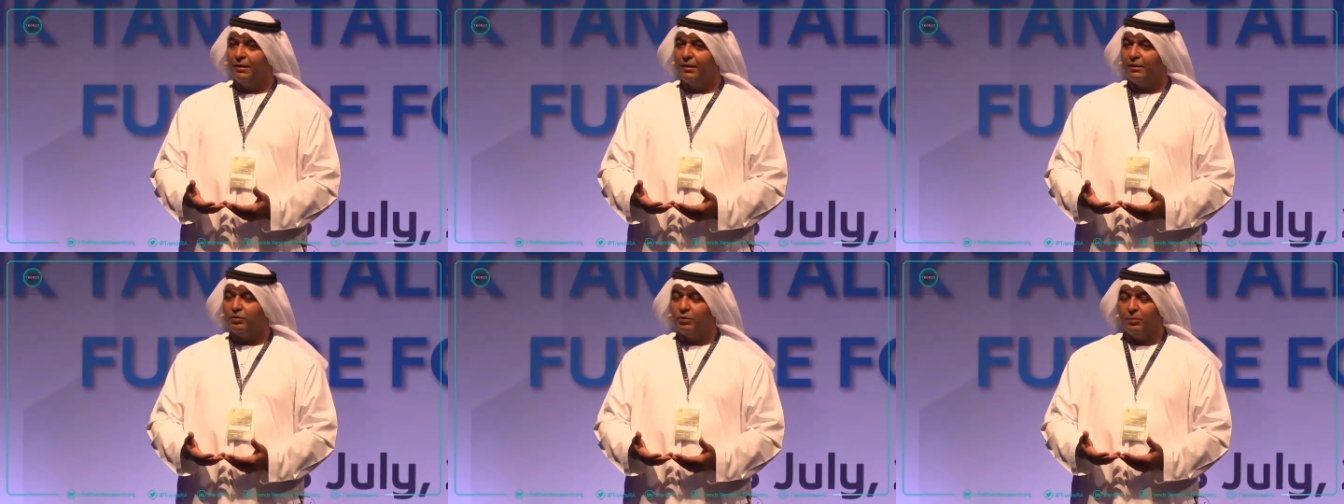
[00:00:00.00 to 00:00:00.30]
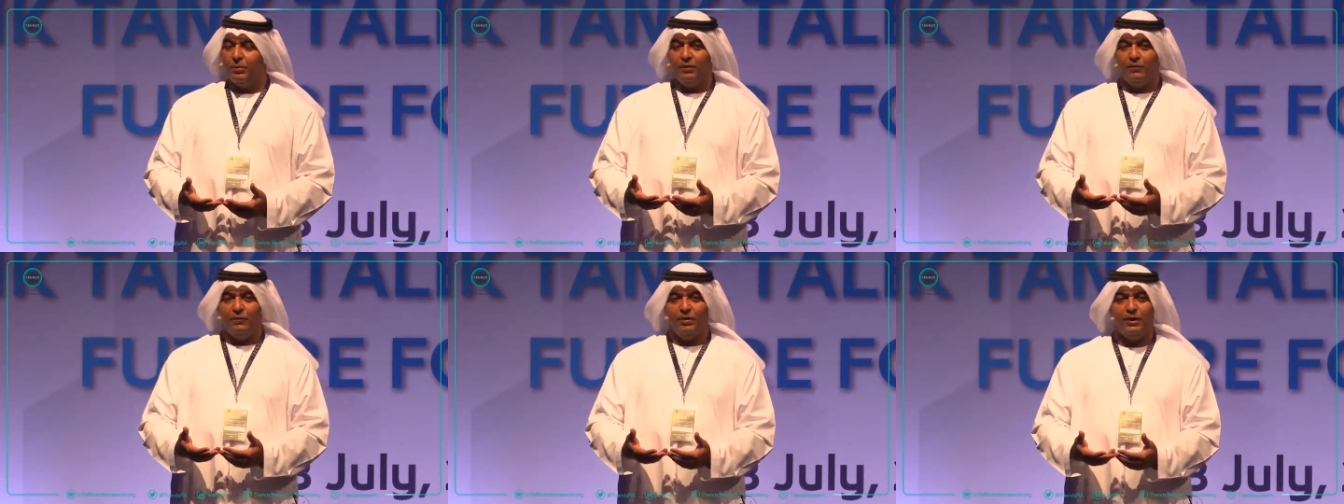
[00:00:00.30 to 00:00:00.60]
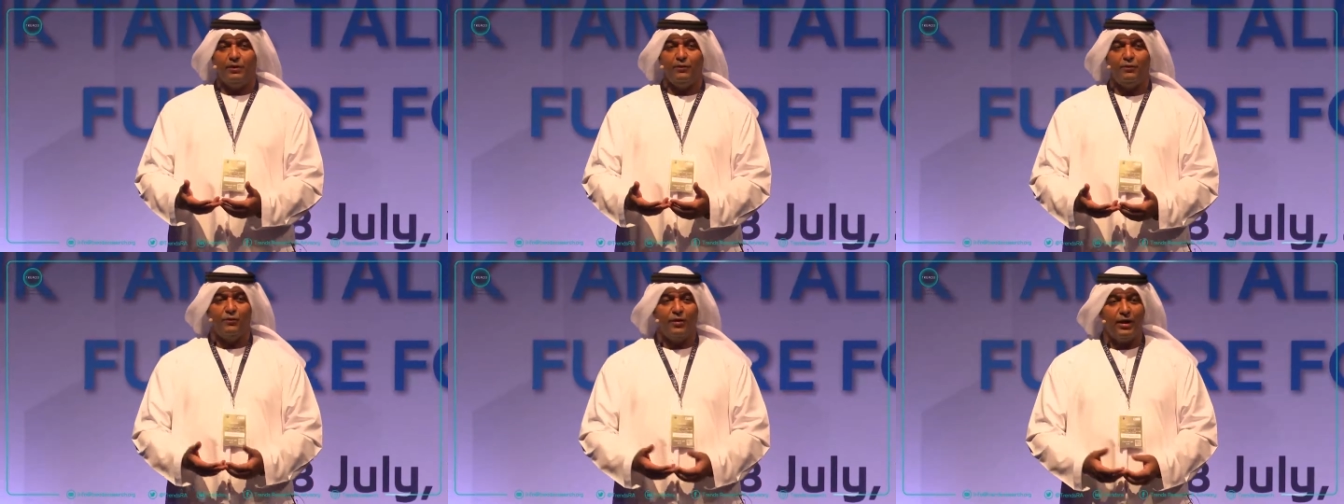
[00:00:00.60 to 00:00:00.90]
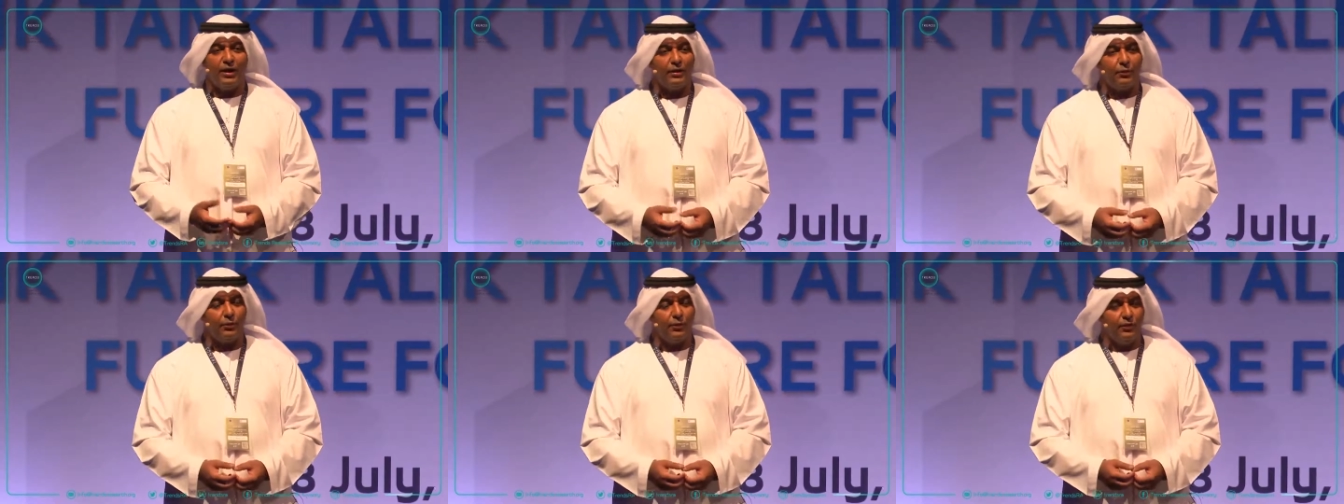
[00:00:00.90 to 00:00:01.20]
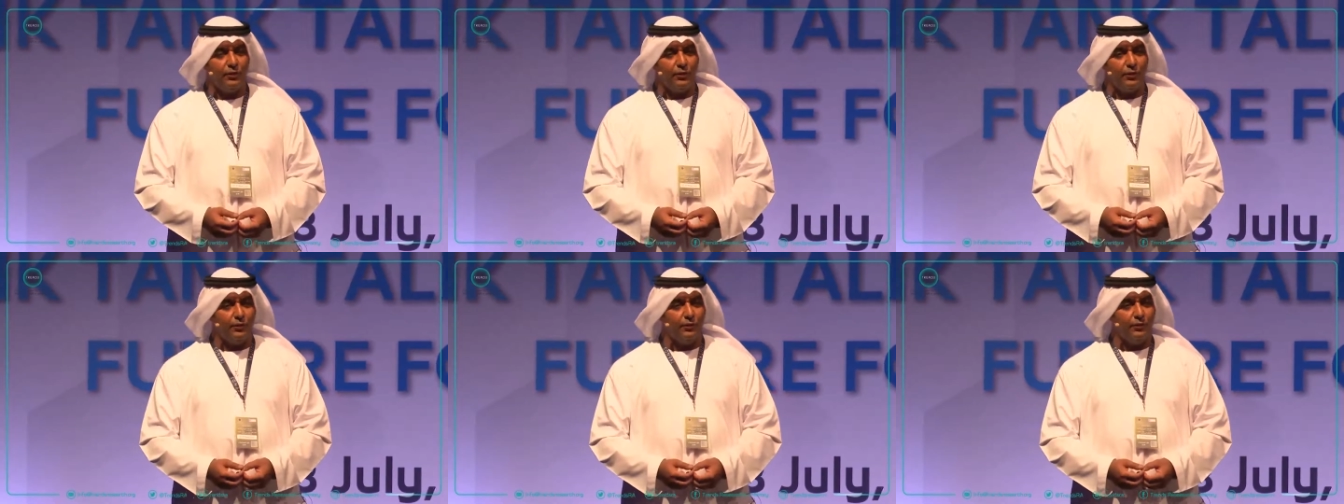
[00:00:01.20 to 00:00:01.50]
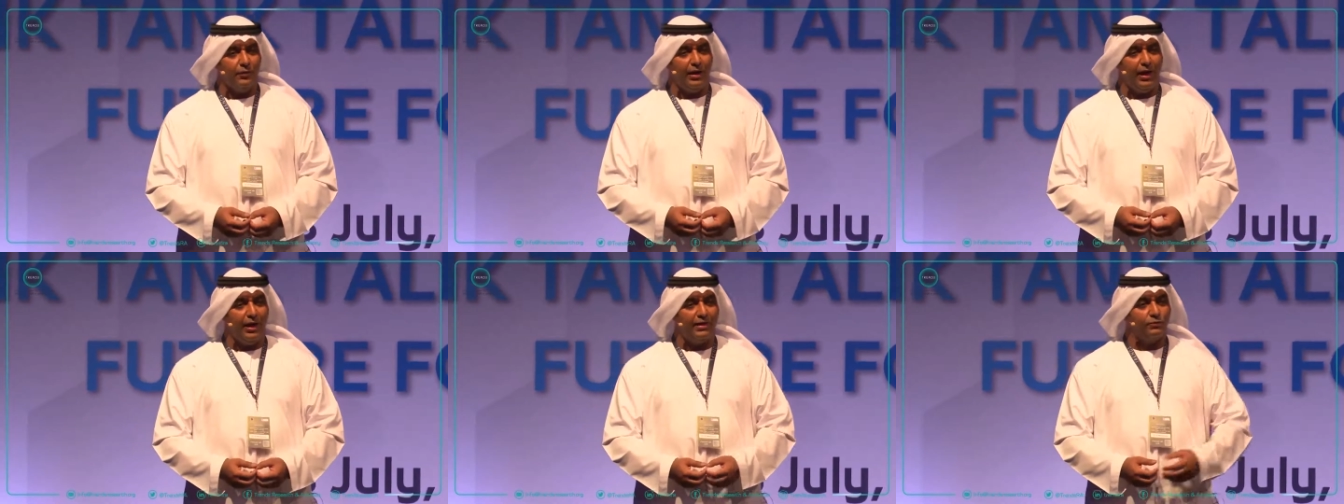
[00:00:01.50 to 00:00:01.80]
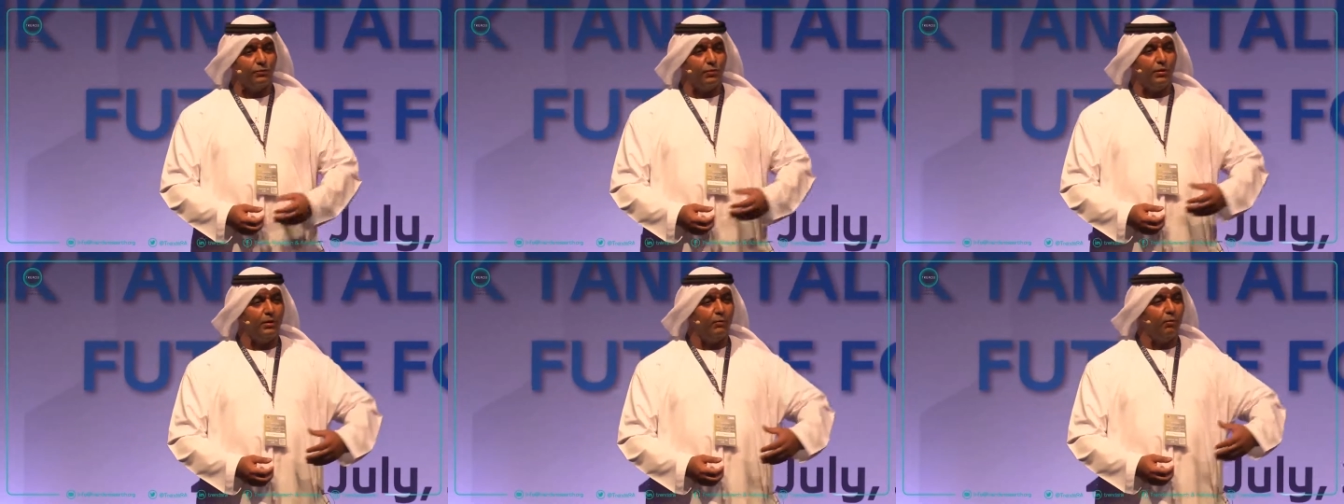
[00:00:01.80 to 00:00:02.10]
To be very frank with you, as
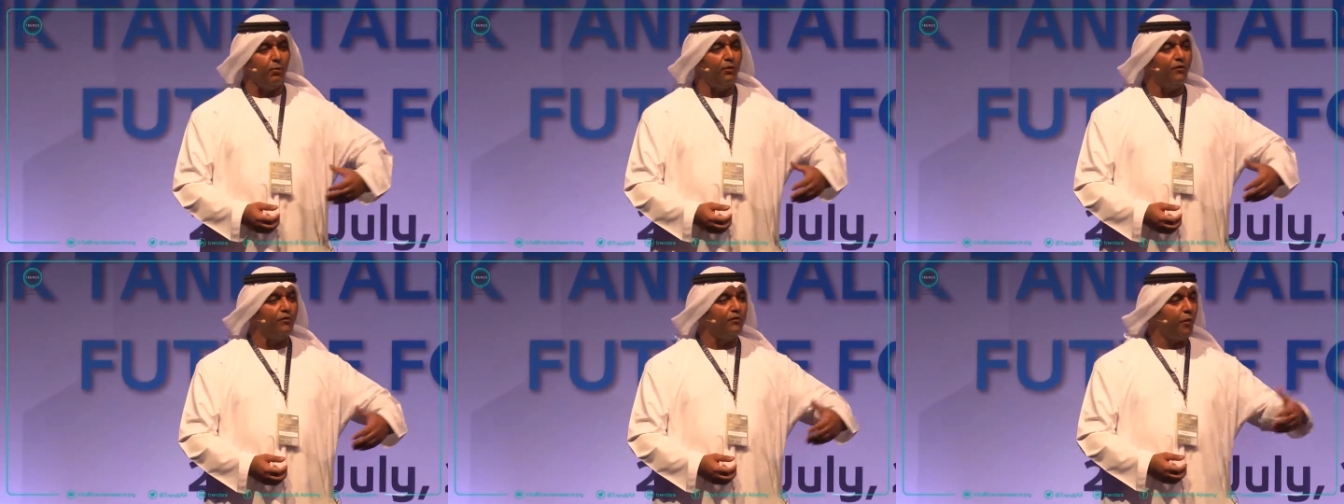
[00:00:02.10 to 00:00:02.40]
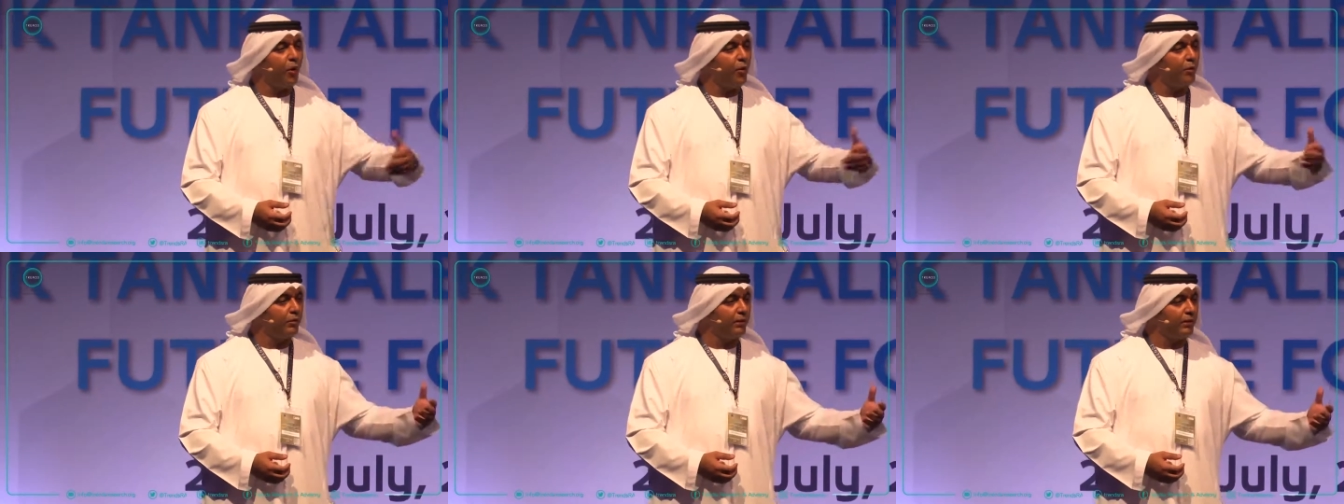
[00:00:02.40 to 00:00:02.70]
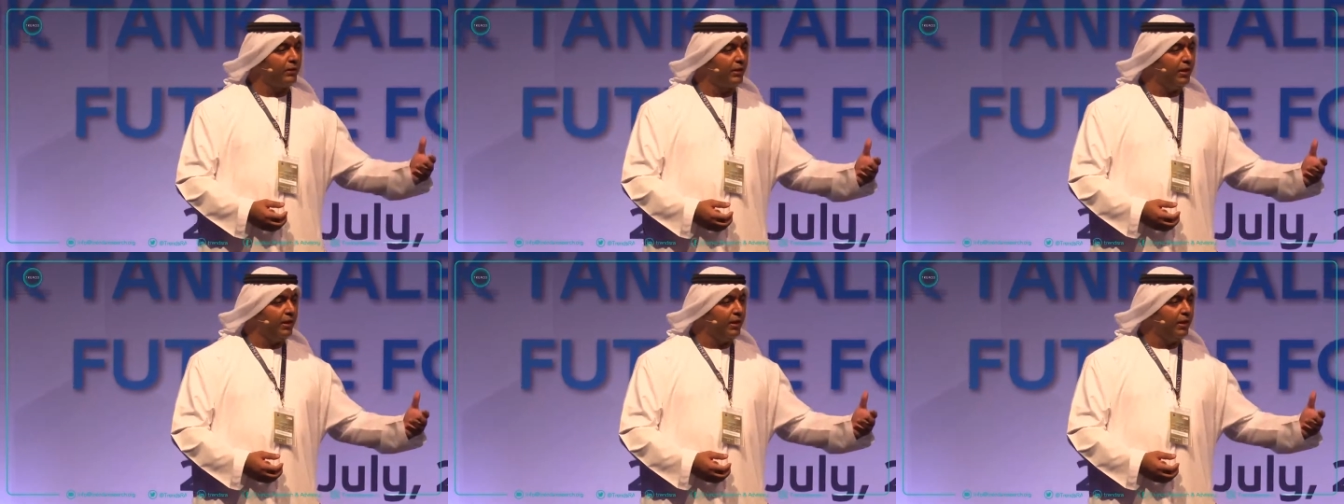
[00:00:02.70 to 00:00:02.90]
we move forward